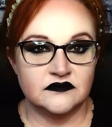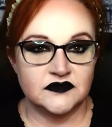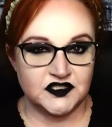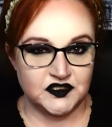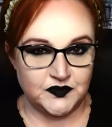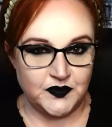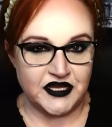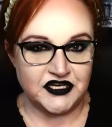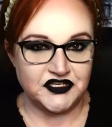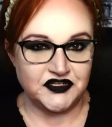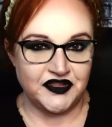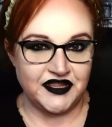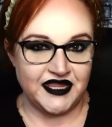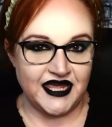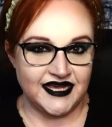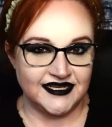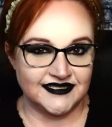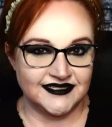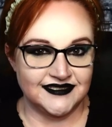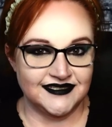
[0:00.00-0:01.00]
Special
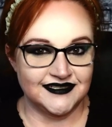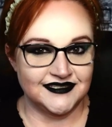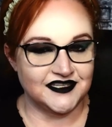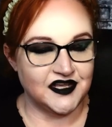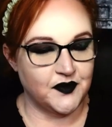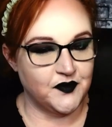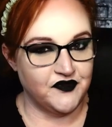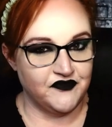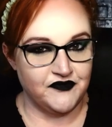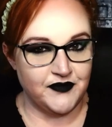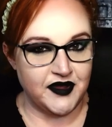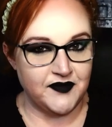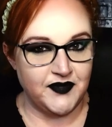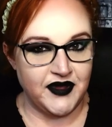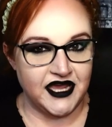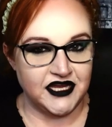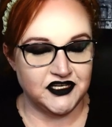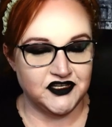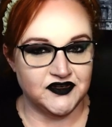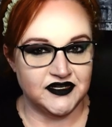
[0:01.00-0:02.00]
thanks to some of my
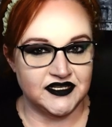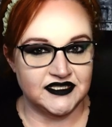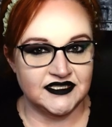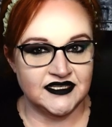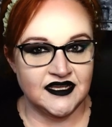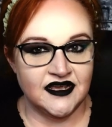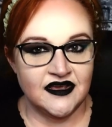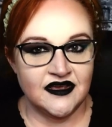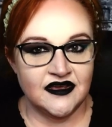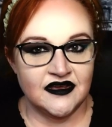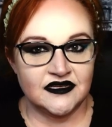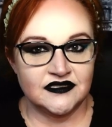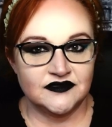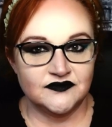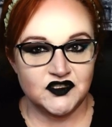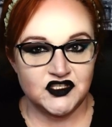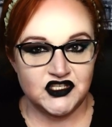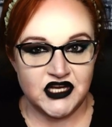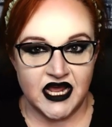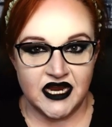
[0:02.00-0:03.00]
patrons:
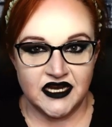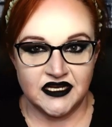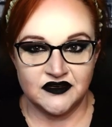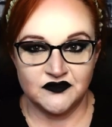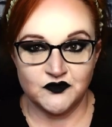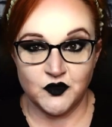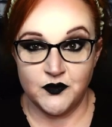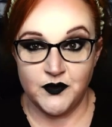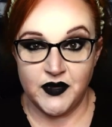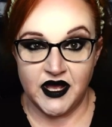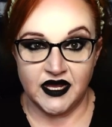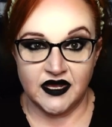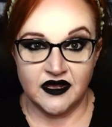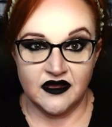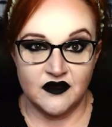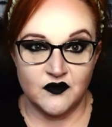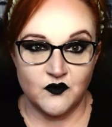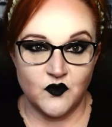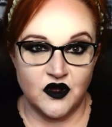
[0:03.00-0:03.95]
Shannon, Rebecca,